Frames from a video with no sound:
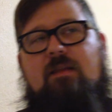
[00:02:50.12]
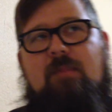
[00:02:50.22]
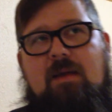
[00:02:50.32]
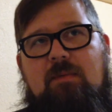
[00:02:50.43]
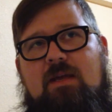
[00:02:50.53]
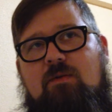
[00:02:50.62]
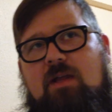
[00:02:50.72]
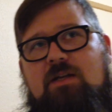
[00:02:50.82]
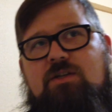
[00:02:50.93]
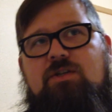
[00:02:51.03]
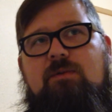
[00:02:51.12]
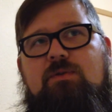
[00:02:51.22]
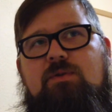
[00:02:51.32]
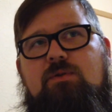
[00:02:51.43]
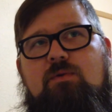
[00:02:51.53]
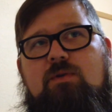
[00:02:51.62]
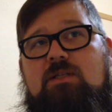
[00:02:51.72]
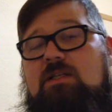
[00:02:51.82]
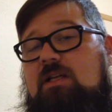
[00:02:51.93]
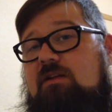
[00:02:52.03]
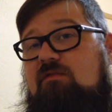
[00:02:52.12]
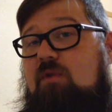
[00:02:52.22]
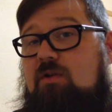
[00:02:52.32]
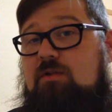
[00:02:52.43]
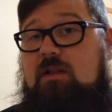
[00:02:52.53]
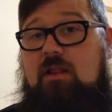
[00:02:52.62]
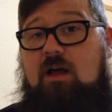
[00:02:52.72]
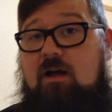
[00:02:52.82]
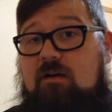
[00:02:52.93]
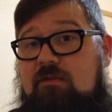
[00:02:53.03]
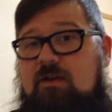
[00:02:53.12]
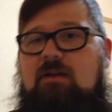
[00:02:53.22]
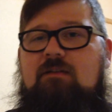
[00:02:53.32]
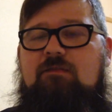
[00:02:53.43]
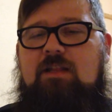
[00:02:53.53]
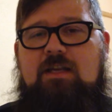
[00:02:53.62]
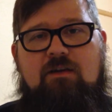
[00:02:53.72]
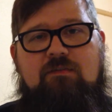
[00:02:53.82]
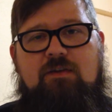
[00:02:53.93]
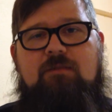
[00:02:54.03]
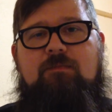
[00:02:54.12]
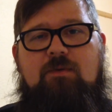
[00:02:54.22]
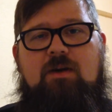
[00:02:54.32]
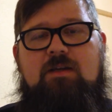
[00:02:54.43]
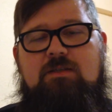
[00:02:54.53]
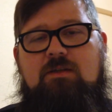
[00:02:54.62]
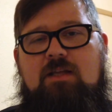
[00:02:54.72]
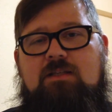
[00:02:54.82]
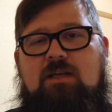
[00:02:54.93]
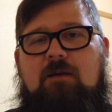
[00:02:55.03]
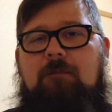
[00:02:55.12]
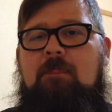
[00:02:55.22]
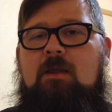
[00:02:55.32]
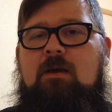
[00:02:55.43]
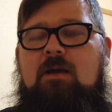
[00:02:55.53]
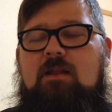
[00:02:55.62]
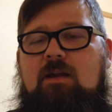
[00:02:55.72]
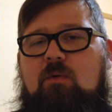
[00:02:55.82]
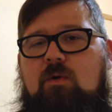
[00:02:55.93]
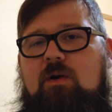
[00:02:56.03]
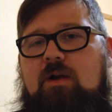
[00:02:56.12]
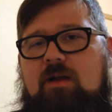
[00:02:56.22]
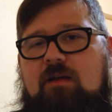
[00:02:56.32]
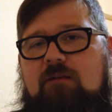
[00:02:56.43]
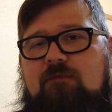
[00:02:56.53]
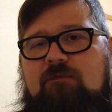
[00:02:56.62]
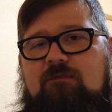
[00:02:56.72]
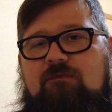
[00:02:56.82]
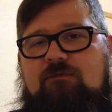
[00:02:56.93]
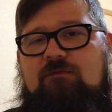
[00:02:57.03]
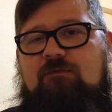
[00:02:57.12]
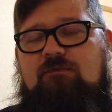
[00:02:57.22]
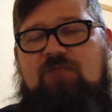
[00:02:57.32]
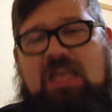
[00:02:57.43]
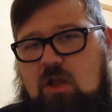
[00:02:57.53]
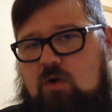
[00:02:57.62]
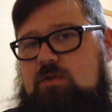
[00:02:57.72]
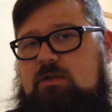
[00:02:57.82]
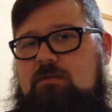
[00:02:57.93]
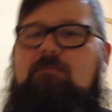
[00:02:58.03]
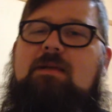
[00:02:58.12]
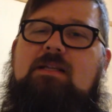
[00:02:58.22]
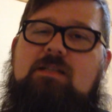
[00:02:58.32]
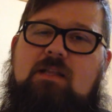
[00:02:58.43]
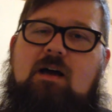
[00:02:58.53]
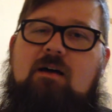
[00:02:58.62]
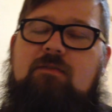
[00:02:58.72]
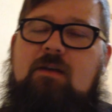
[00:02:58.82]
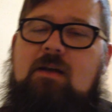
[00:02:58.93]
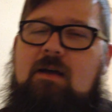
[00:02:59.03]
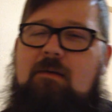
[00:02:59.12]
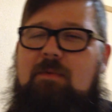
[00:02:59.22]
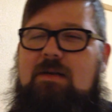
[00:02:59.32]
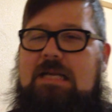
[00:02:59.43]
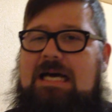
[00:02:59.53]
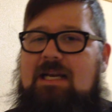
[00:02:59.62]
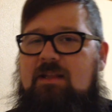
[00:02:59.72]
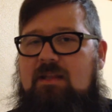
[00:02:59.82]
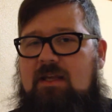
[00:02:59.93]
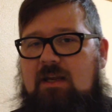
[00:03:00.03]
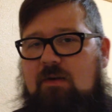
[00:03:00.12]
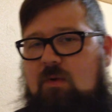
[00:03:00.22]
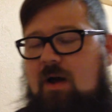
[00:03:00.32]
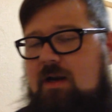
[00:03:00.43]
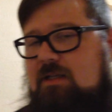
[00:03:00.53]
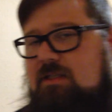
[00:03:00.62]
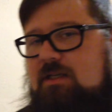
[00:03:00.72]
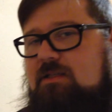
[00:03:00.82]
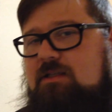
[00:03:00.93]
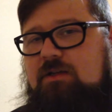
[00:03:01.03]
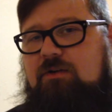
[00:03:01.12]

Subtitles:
maybe in relationship to the city of brotherly love, Philadelphia, right? So that's how that word philos means love, but not in the erotic sense in the